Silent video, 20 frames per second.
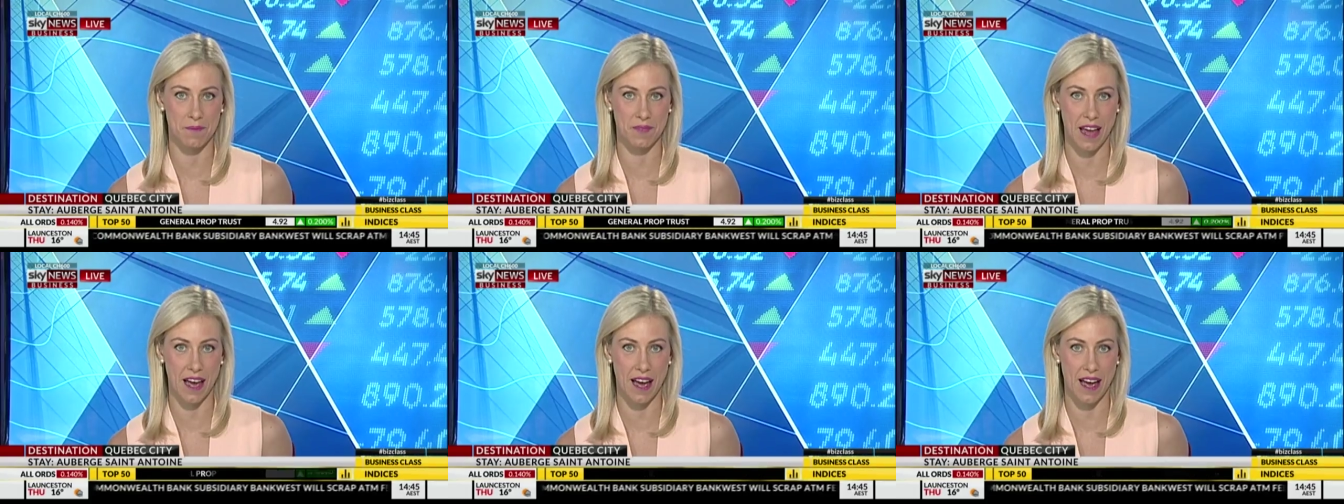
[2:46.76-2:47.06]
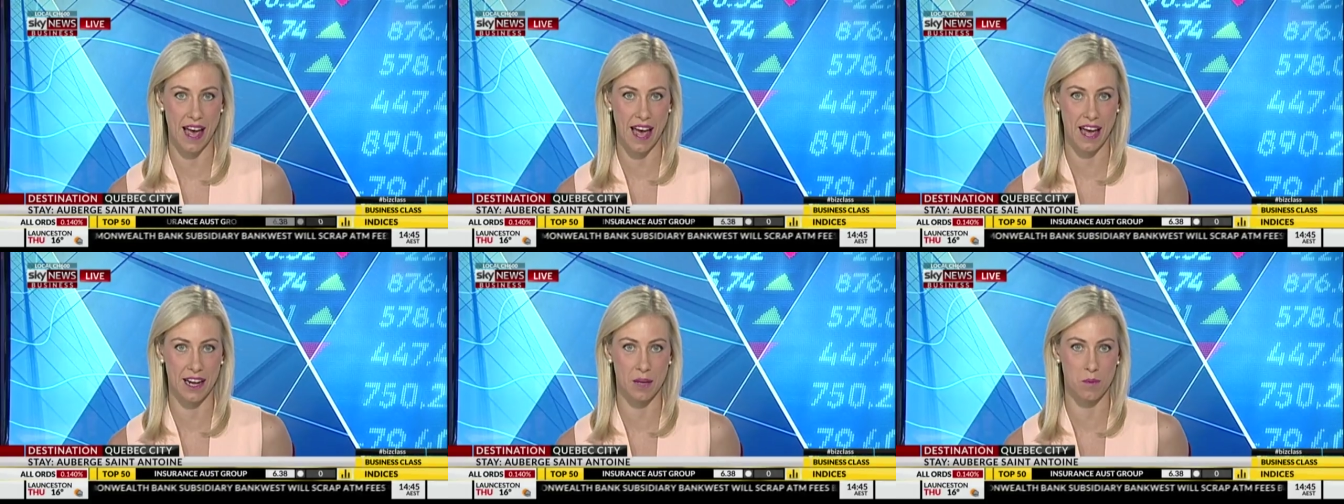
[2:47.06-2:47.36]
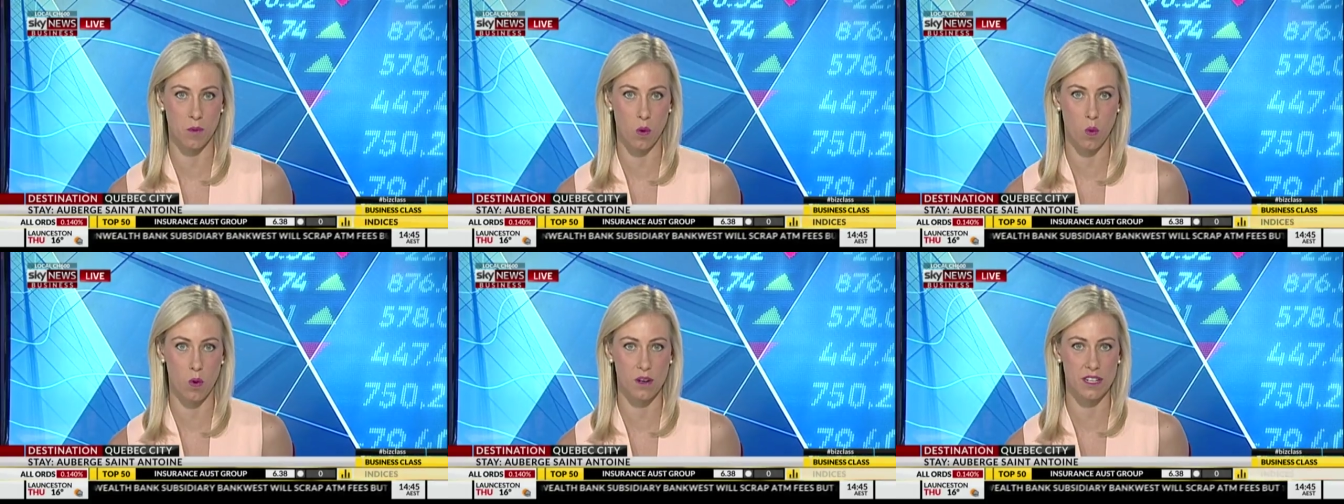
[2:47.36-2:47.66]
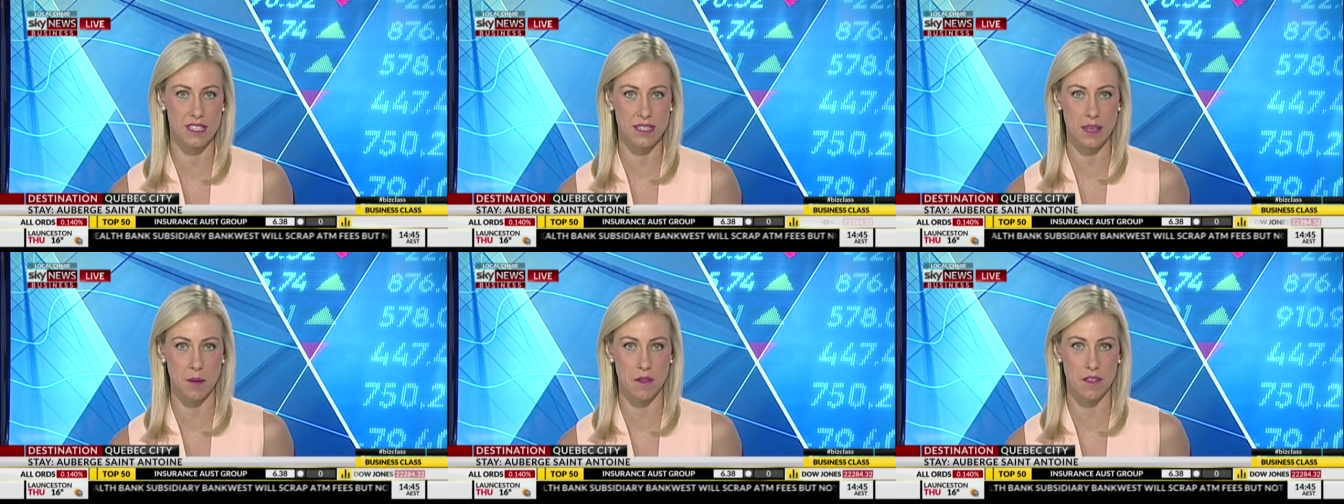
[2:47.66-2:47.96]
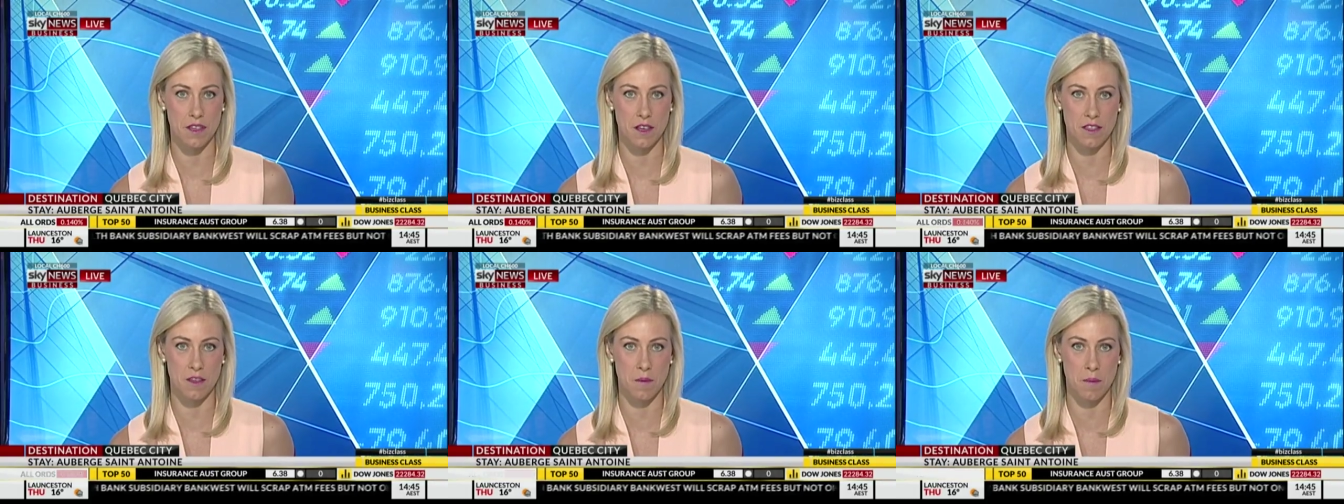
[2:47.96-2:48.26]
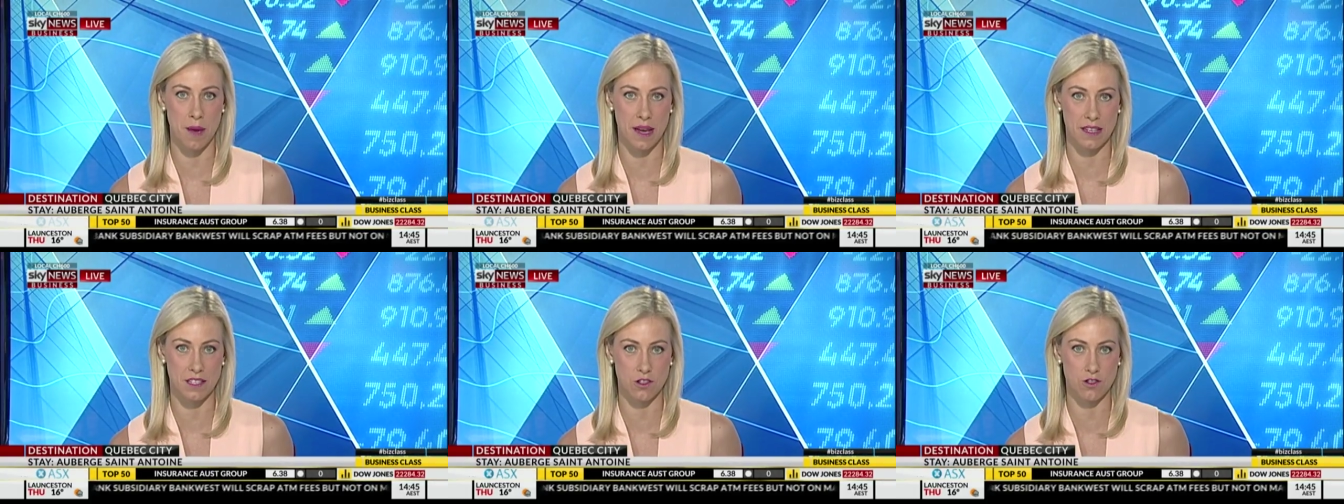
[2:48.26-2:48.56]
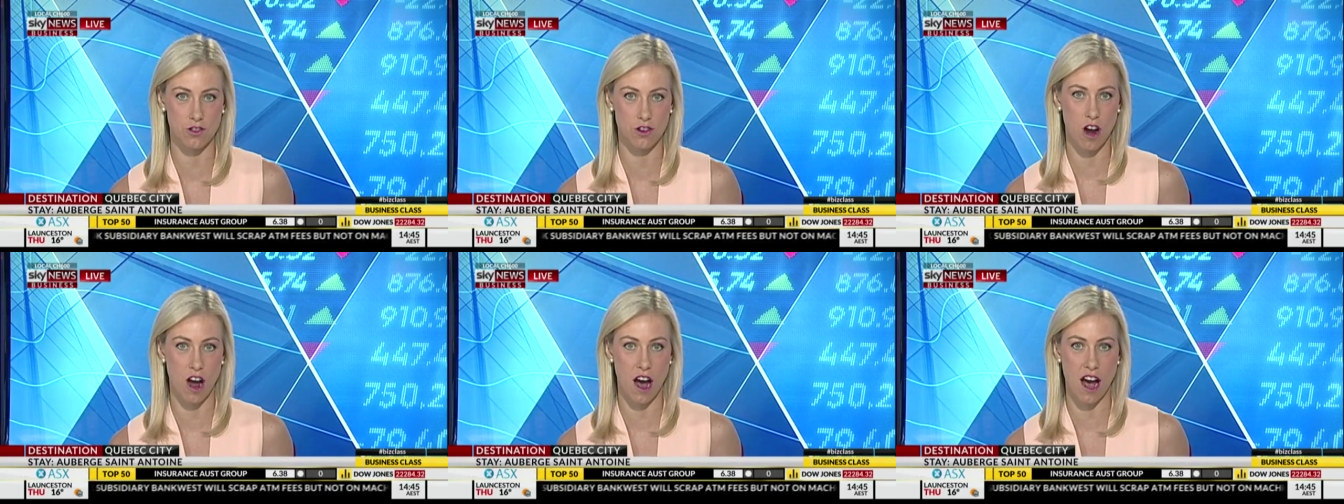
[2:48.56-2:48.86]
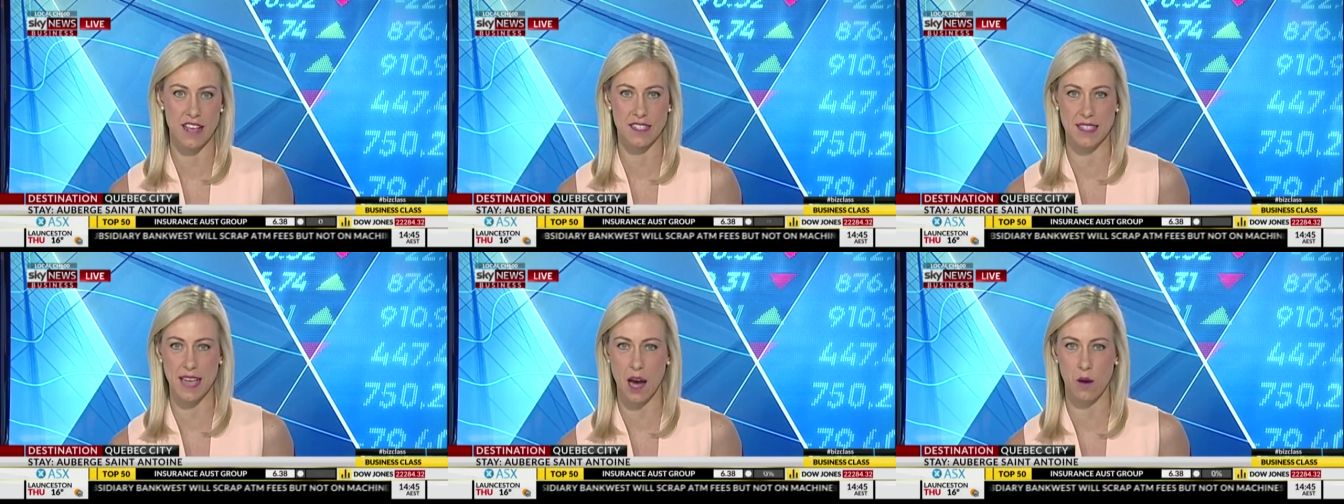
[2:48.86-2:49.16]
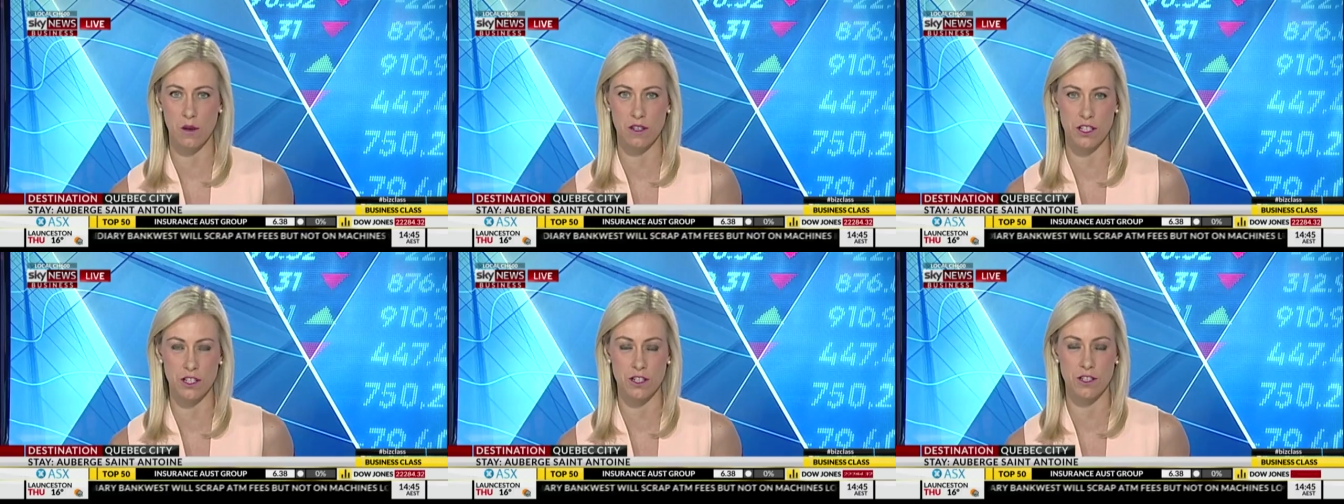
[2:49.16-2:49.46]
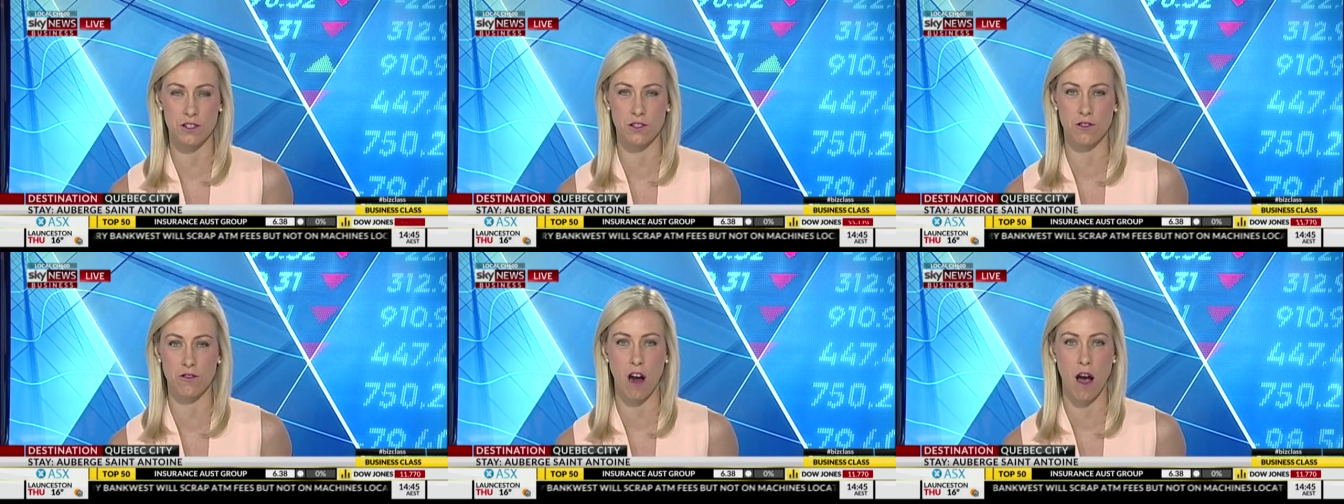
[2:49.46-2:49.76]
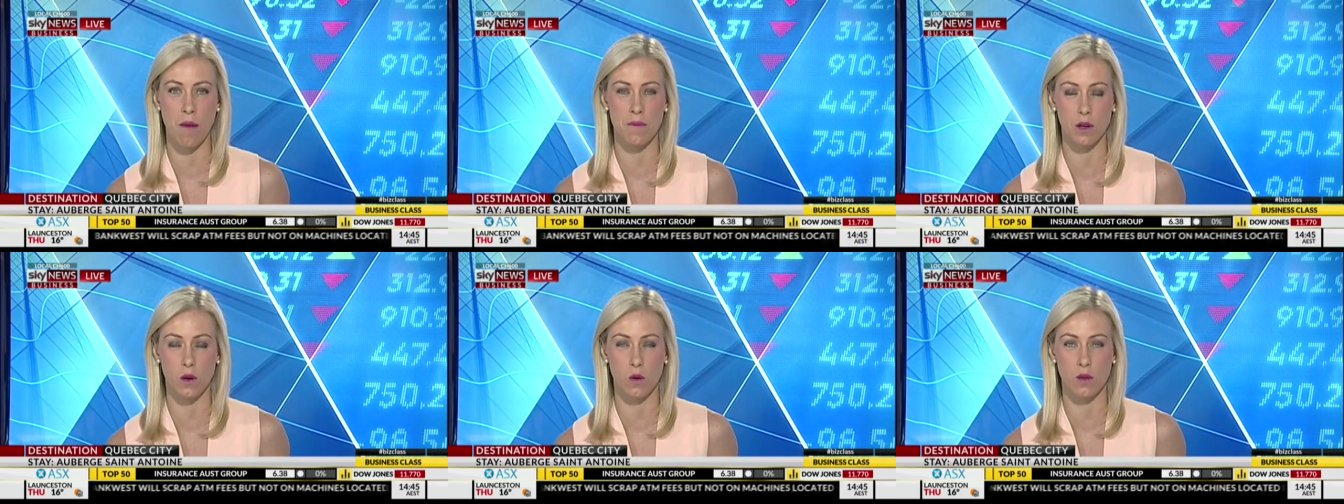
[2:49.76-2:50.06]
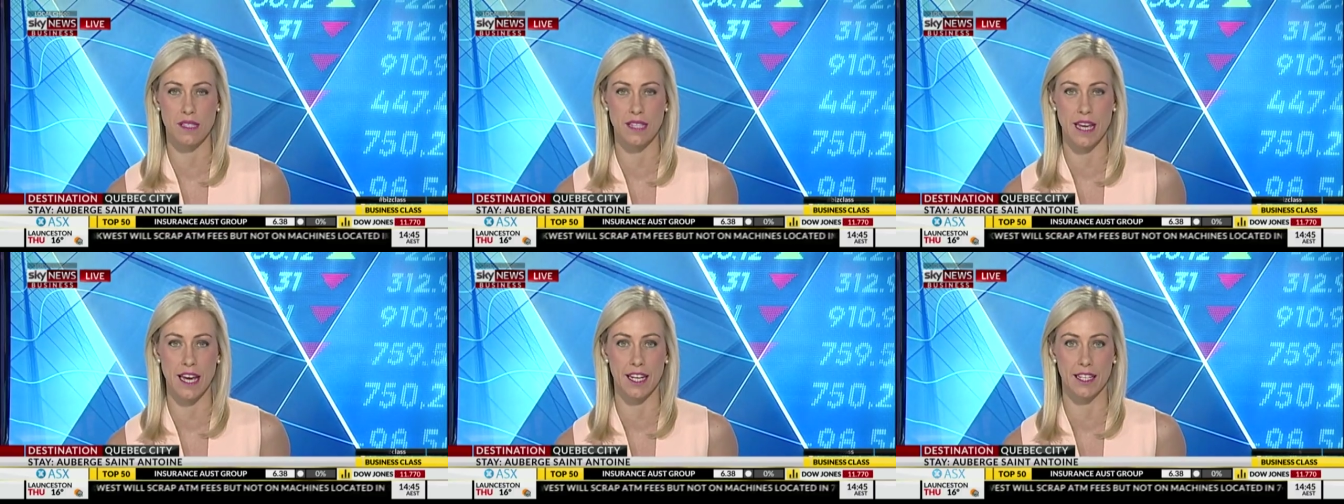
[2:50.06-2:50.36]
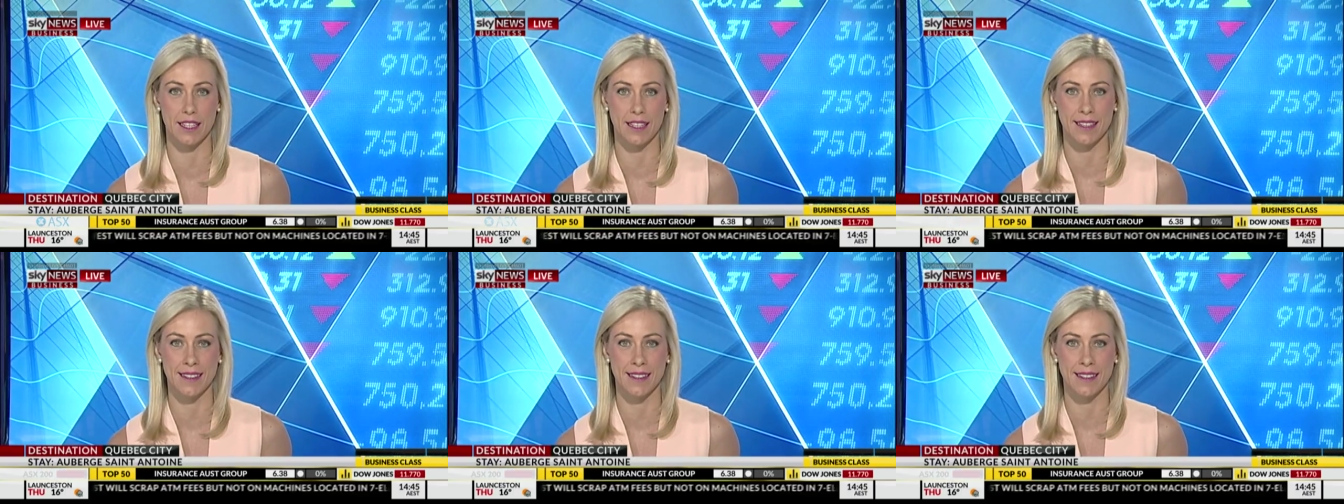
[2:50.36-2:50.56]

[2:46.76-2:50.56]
Adam. What are some of the must-tries? How would you describe the cuisine?